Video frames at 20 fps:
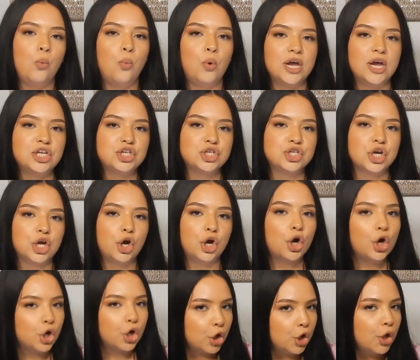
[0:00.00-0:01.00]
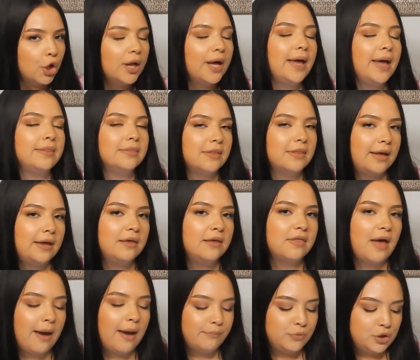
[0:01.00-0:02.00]
which curl and length
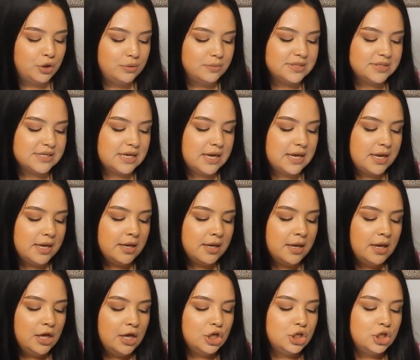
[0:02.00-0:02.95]
I'm using.